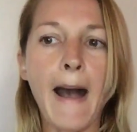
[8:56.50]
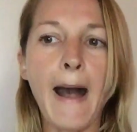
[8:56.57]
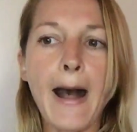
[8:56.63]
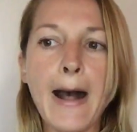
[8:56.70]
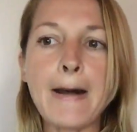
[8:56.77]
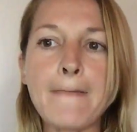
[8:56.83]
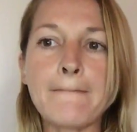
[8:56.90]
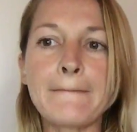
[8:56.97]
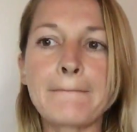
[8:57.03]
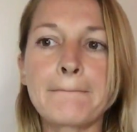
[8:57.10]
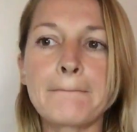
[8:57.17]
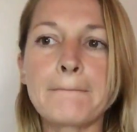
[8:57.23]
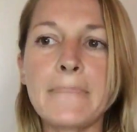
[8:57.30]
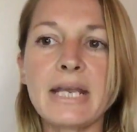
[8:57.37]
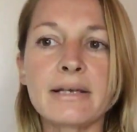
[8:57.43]
Um,
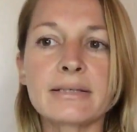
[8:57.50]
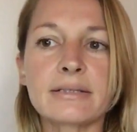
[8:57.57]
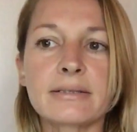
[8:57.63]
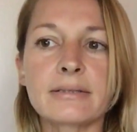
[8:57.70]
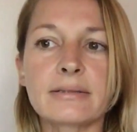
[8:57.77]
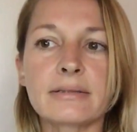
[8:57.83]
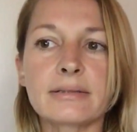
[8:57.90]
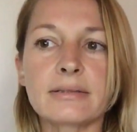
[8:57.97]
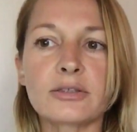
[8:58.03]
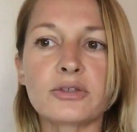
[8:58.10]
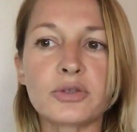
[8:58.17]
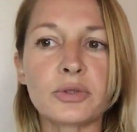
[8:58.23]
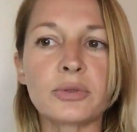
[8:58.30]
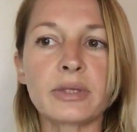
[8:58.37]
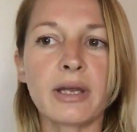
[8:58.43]
because
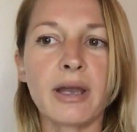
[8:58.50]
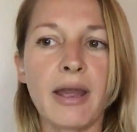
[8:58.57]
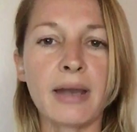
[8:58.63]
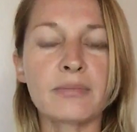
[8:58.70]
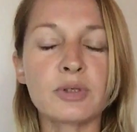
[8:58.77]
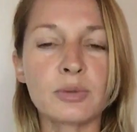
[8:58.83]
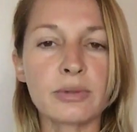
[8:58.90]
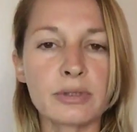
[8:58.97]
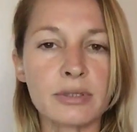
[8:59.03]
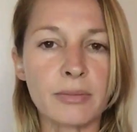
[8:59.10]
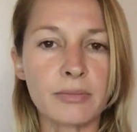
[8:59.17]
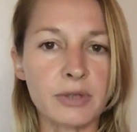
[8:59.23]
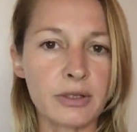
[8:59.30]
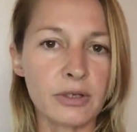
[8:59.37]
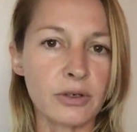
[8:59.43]
truly I am doing
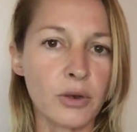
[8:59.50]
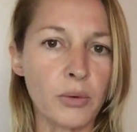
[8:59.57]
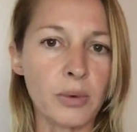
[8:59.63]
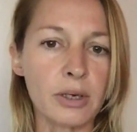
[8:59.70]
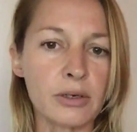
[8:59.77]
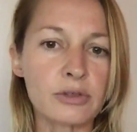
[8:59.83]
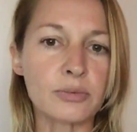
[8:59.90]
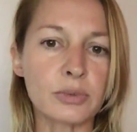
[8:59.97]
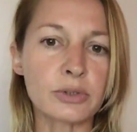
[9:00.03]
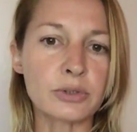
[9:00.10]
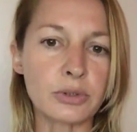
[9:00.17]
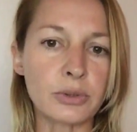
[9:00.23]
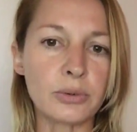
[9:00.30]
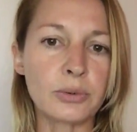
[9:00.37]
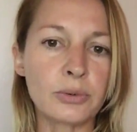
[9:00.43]
something that no one else will
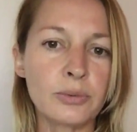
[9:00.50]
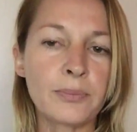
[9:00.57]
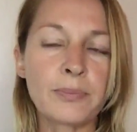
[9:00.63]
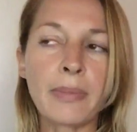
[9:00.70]
do.